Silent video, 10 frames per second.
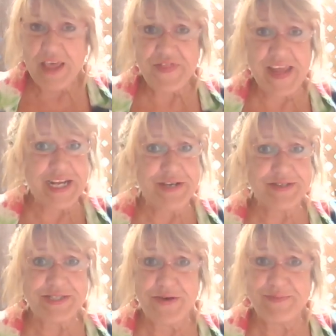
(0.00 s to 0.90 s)
Thank you
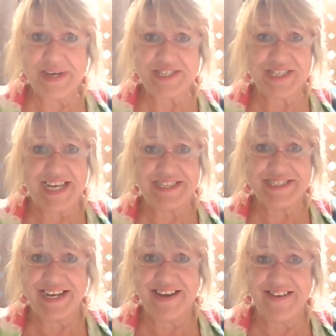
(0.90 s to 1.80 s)
so much,
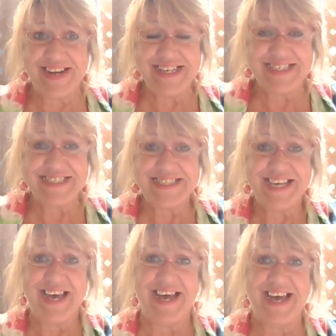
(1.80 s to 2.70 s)
Sagittarius.
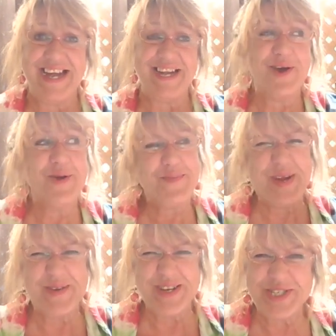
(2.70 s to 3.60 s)
I hope
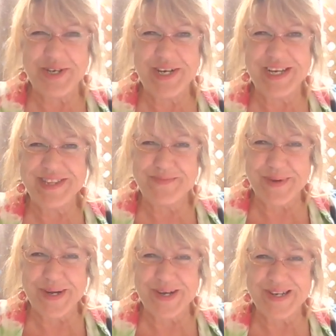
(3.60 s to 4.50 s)
you enjoyed the
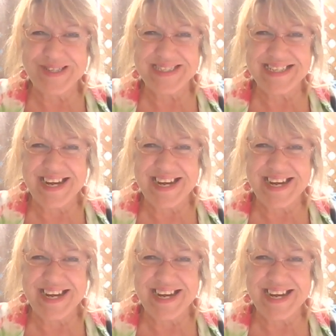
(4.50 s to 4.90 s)
birds and